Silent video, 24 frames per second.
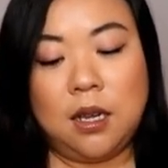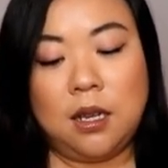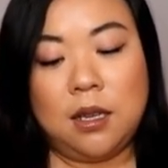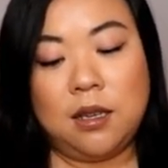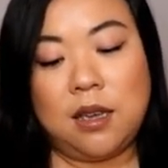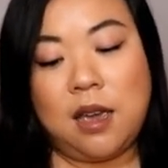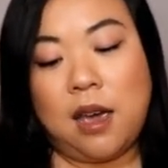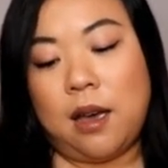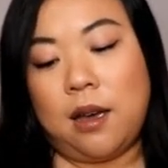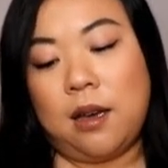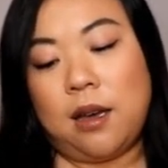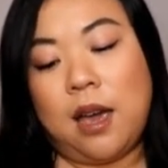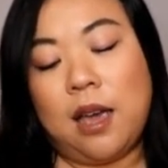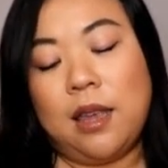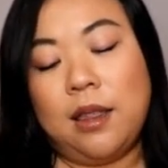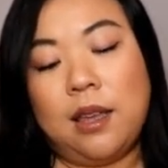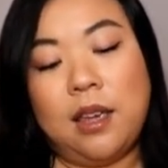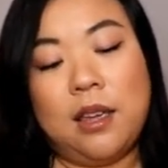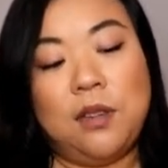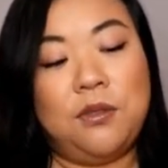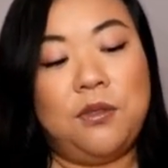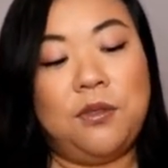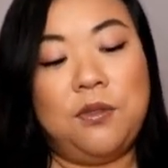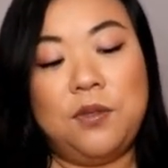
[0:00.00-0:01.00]
yeah,
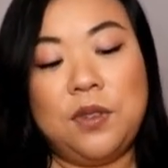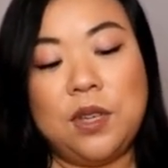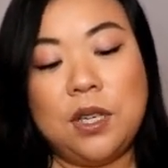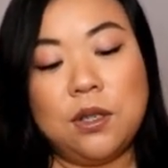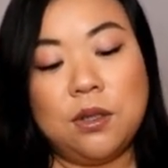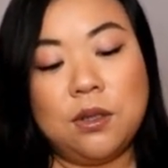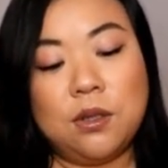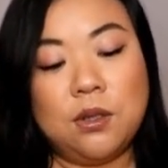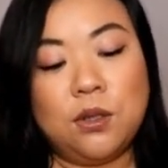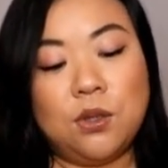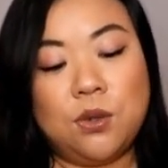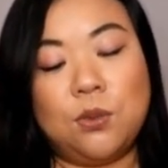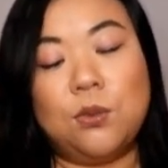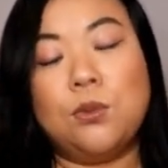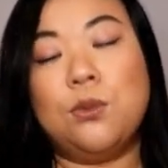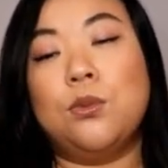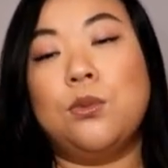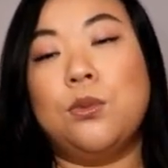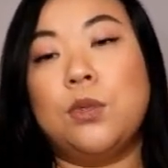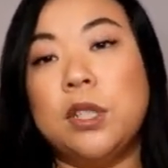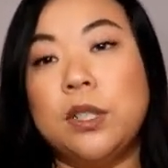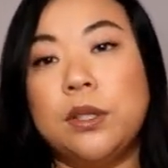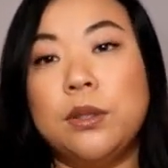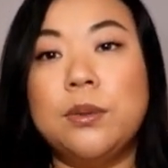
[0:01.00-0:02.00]
it feels
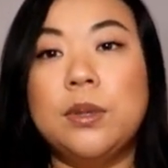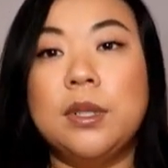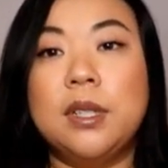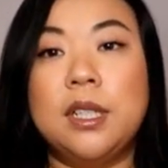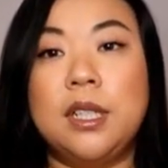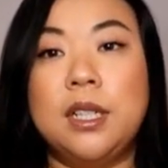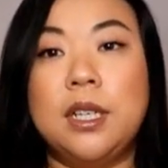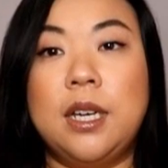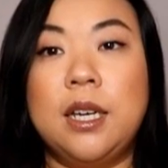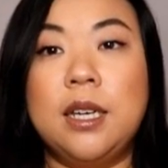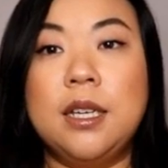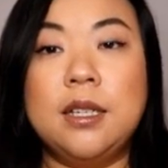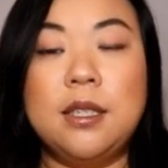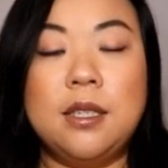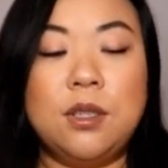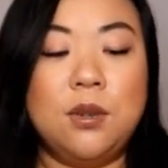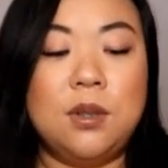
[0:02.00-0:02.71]
really nice.